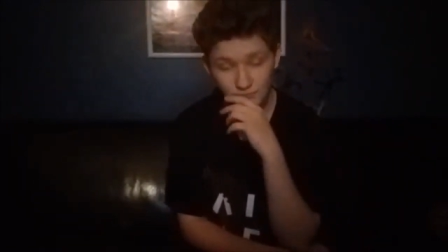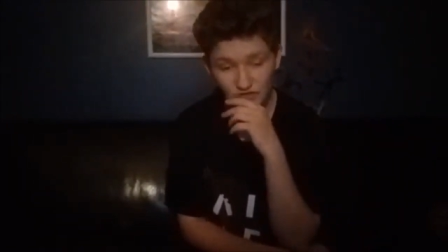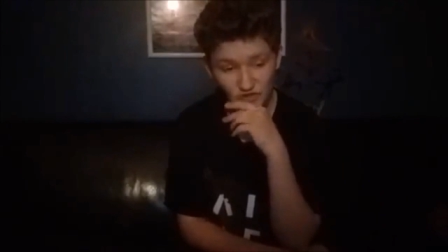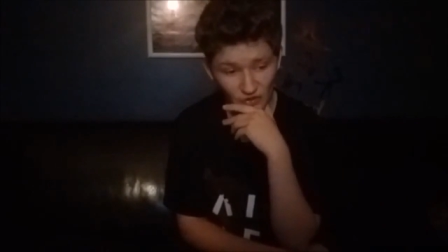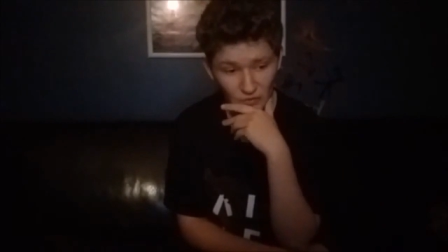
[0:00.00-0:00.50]

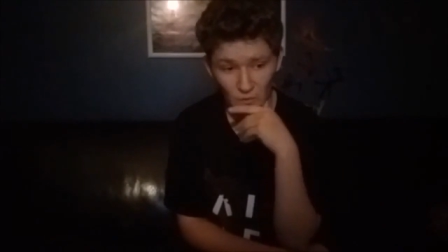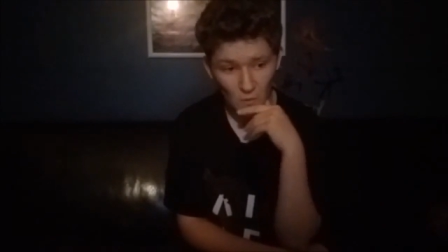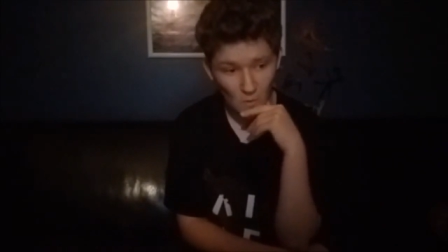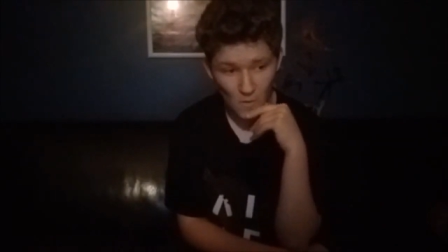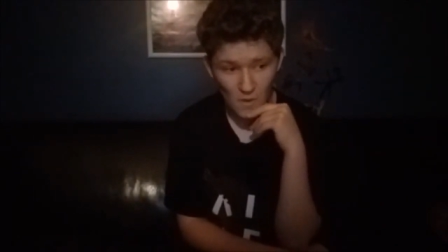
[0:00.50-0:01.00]

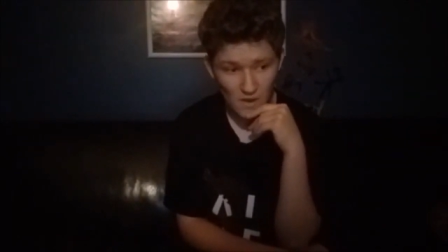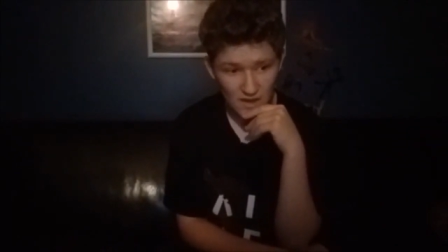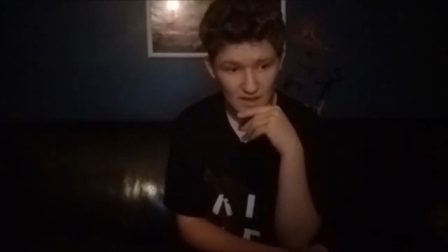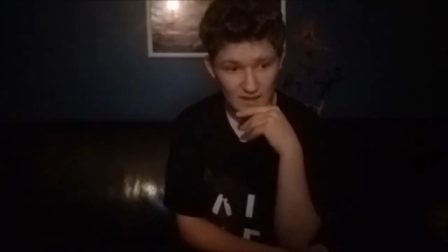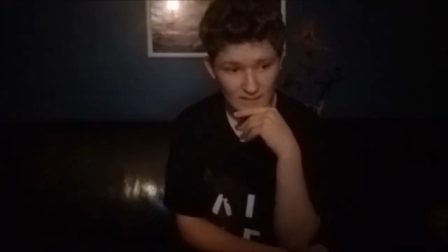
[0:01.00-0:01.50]
So,
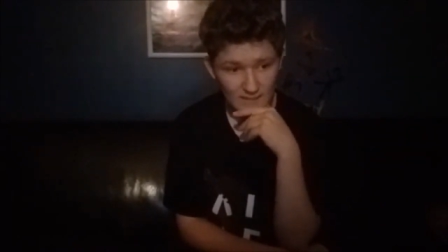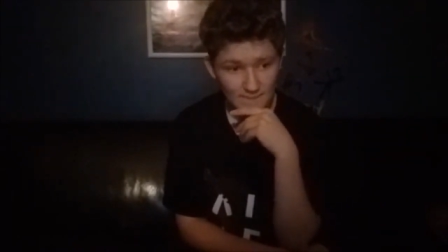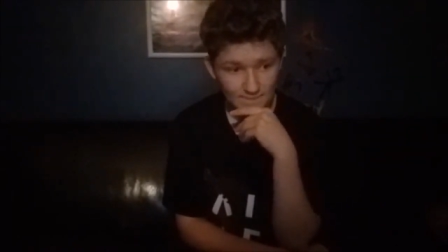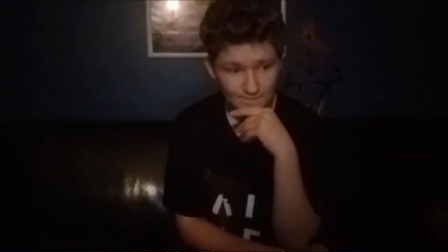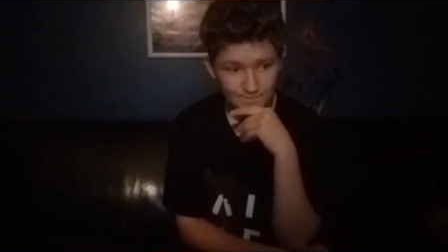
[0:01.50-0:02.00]

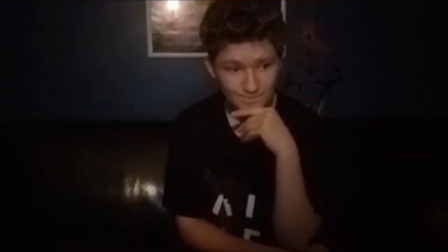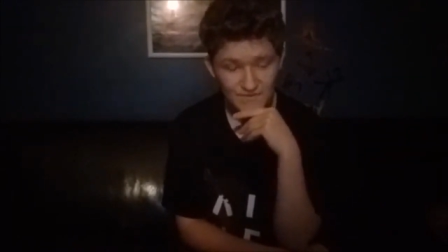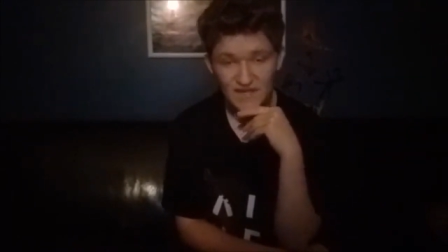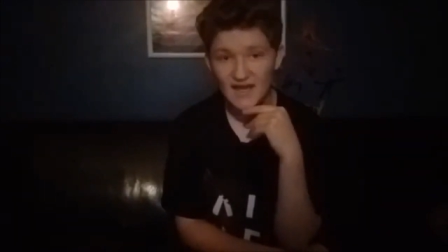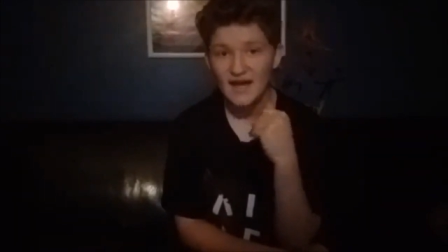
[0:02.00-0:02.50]

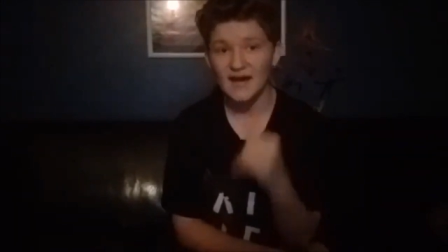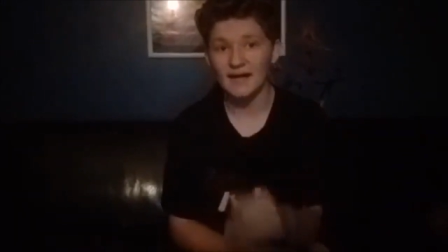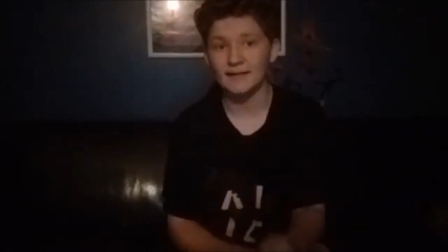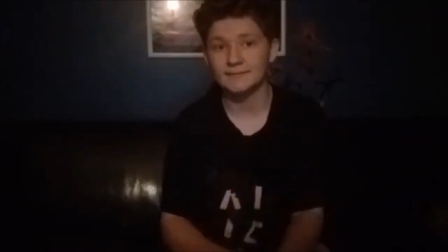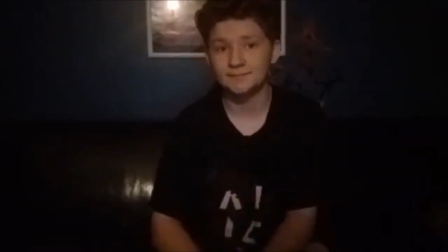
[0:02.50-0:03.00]
yeah.